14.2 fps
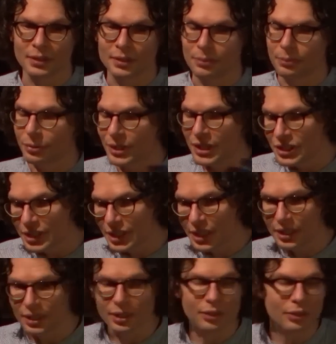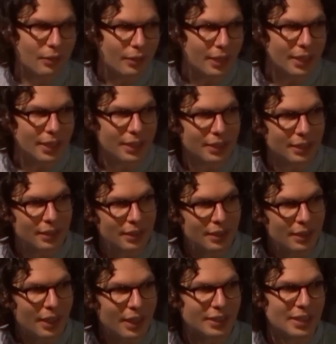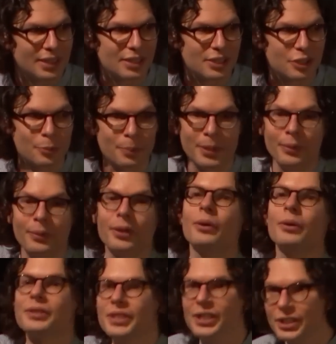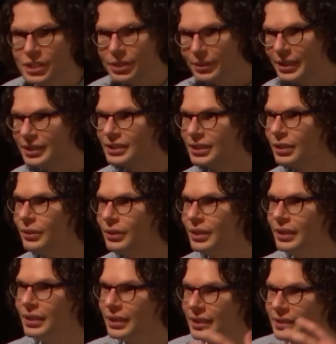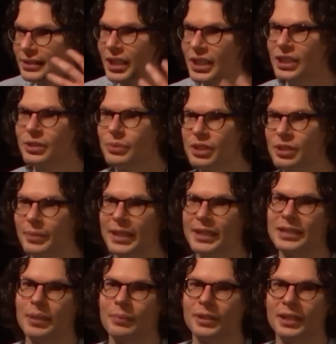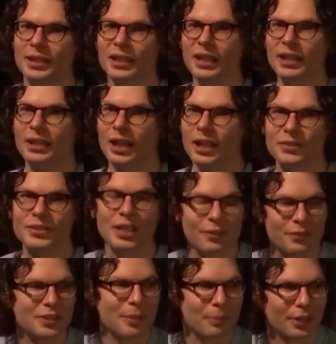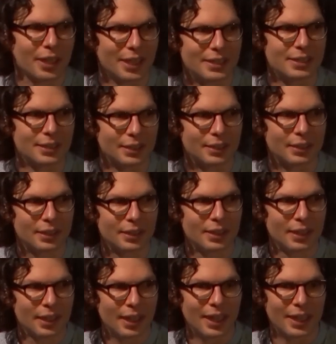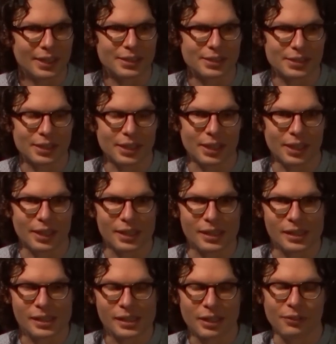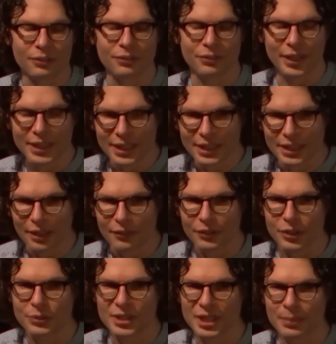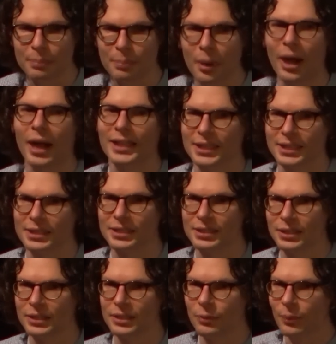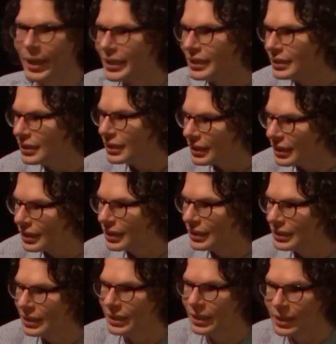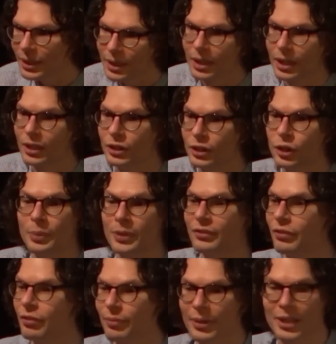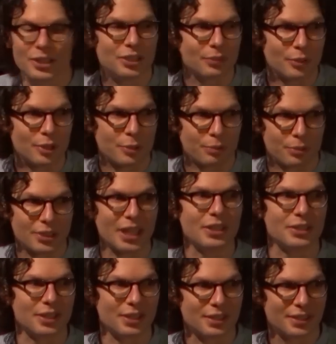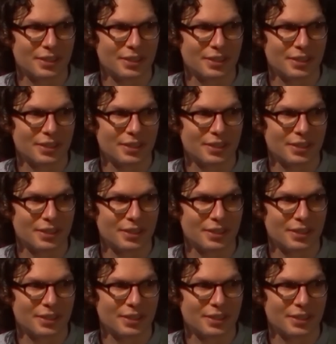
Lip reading: preachy and annoying, and there's a superiority to it. So the intention was to make something kind of self-deprecating and funny enough that you didn't mind when a new bit of information was presented.